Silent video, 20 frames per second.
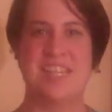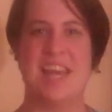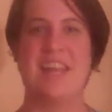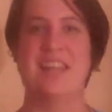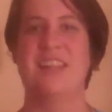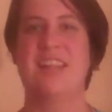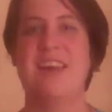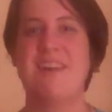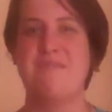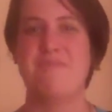
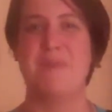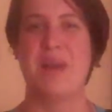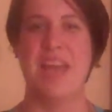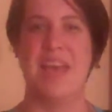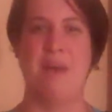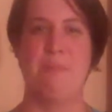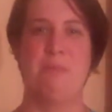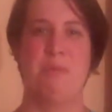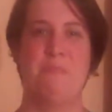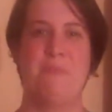I love my
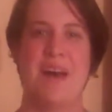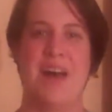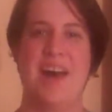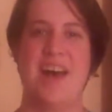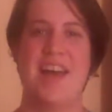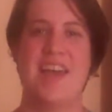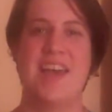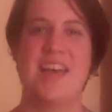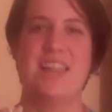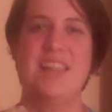apple
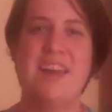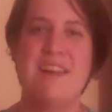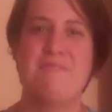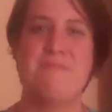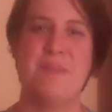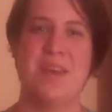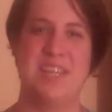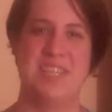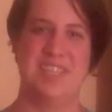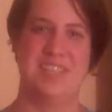pie. I love
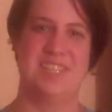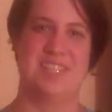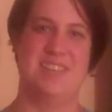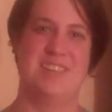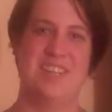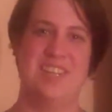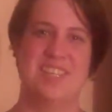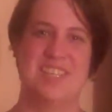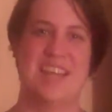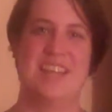my
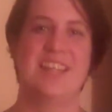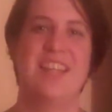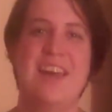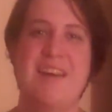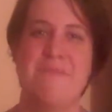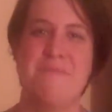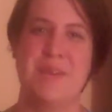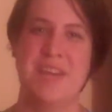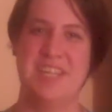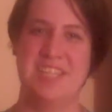desserts. I
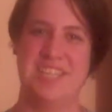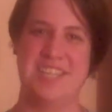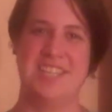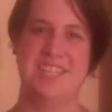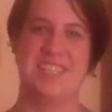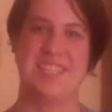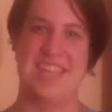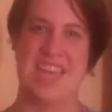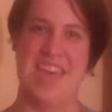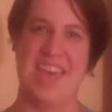love my
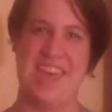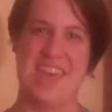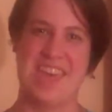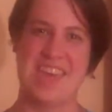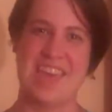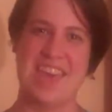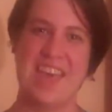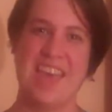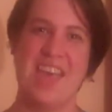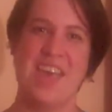
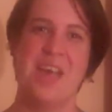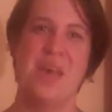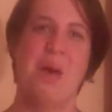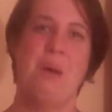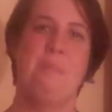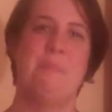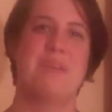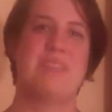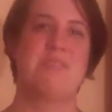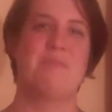cheesecake.
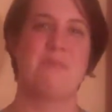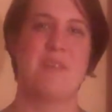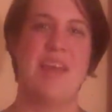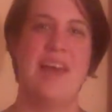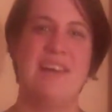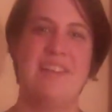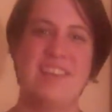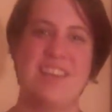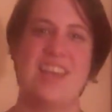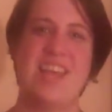But the
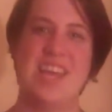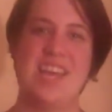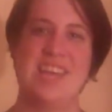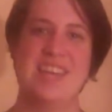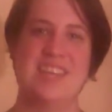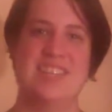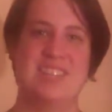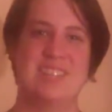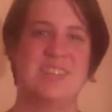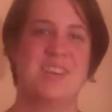reality
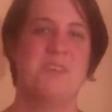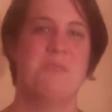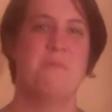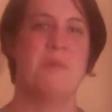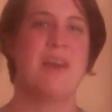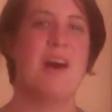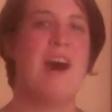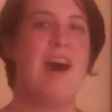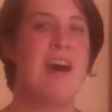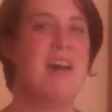is,
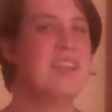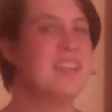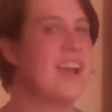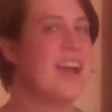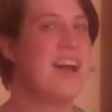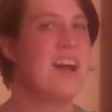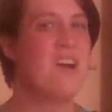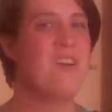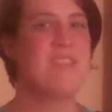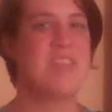we all
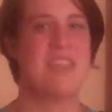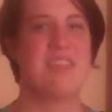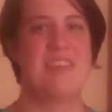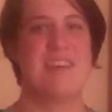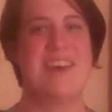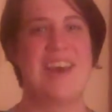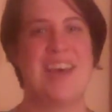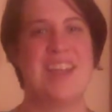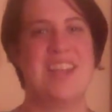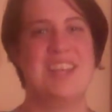know that
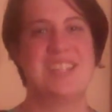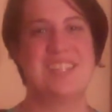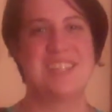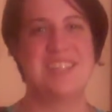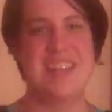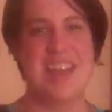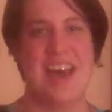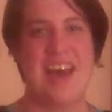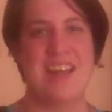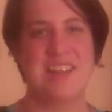that is
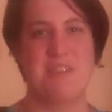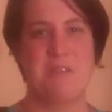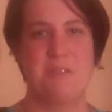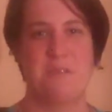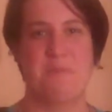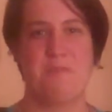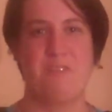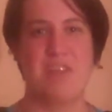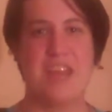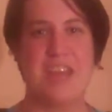not
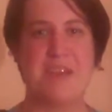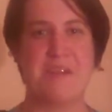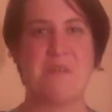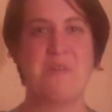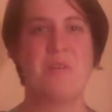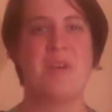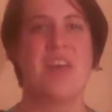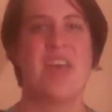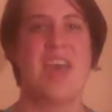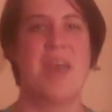good for
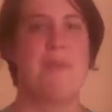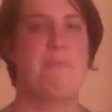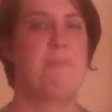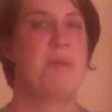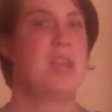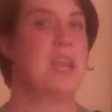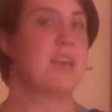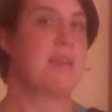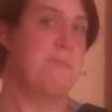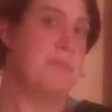you.
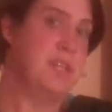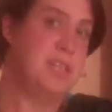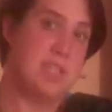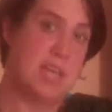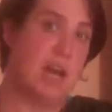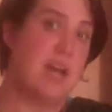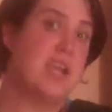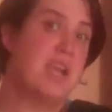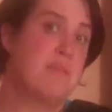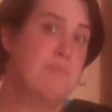But it can be
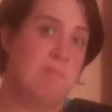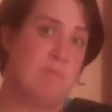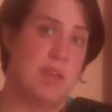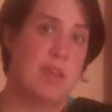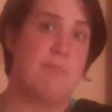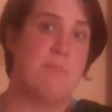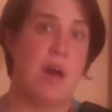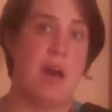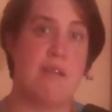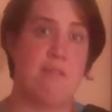done
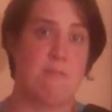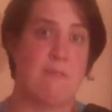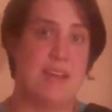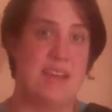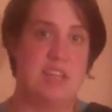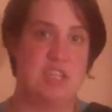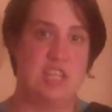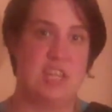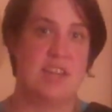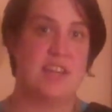in
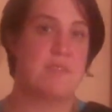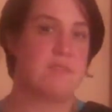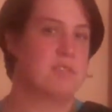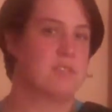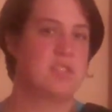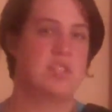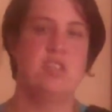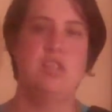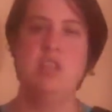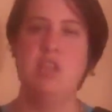moderation, and
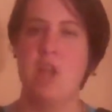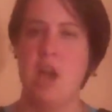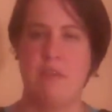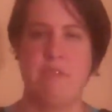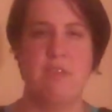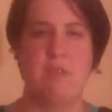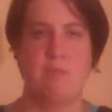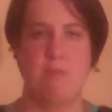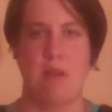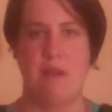there's
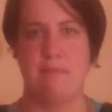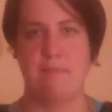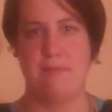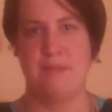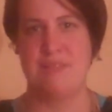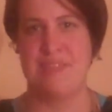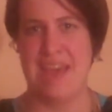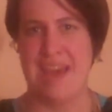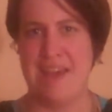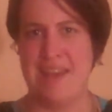nothing wrong
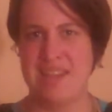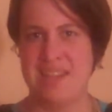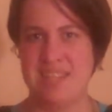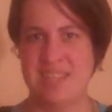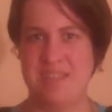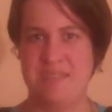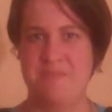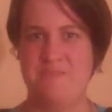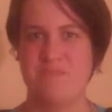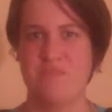with that.
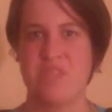